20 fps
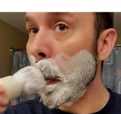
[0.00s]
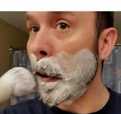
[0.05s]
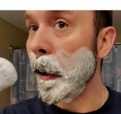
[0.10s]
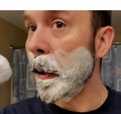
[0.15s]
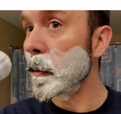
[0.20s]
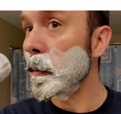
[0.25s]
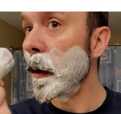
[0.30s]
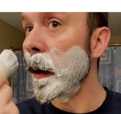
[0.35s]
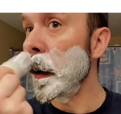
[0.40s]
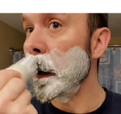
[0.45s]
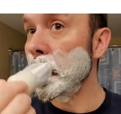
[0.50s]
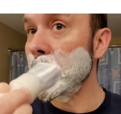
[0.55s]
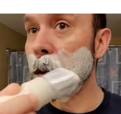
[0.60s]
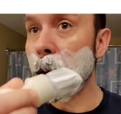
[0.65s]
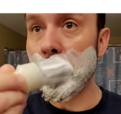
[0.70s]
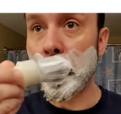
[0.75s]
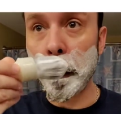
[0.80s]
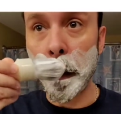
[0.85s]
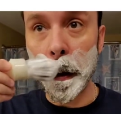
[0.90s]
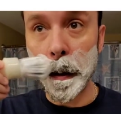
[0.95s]
That's why it looks
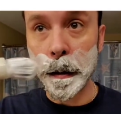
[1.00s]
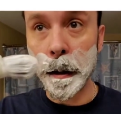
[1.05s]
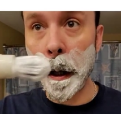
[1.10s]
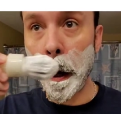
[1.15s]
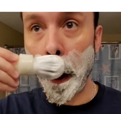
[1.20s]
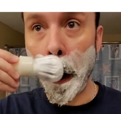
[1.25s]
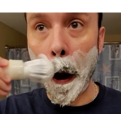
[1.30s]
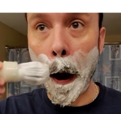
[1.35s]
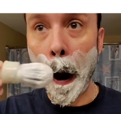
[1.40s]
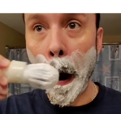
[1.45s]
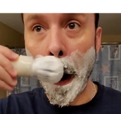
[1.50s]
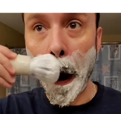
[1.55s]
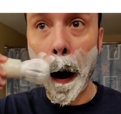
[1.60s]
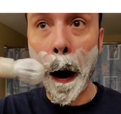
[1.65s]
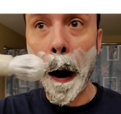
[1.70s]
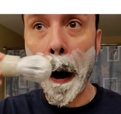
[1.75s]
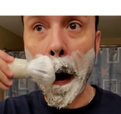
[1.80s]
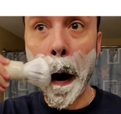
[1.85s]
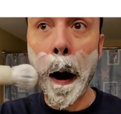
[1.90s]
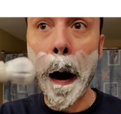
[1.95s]
all crazy.
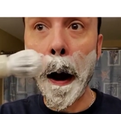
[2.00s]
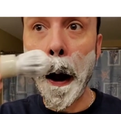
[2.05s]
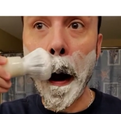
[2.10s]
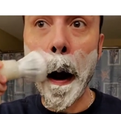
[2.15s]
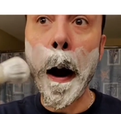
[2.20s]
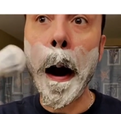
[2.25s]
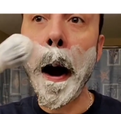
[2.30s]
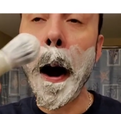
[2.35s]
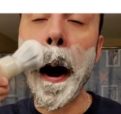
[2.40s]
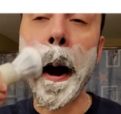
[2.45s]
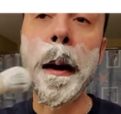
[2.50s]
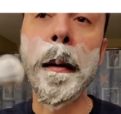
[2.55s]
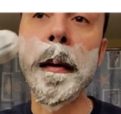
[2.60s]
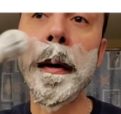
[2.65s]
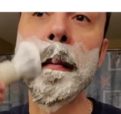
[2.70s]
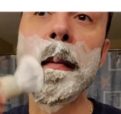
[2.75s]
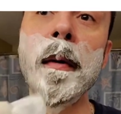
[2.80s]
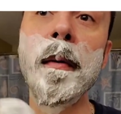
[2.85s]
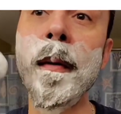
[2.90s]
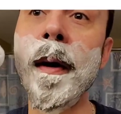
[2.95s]
I didn't
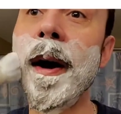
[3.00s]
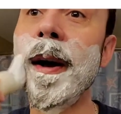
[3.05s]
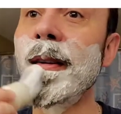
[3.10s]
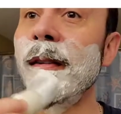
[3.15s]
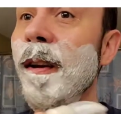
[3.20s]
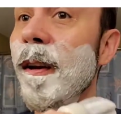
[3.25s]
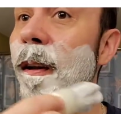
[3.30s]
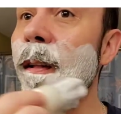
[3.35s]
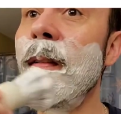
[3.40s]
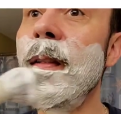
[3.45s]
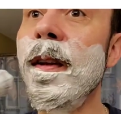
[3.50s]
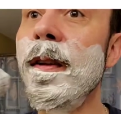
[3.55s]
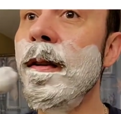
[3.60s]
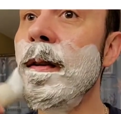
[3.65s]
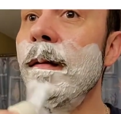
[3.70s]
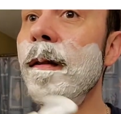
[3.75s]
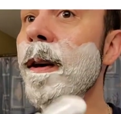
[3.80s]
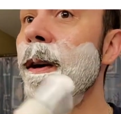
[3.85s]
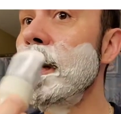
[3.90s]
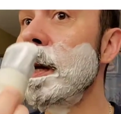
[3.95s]
want to put wax in it and then
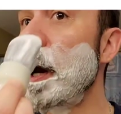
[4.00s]
do this.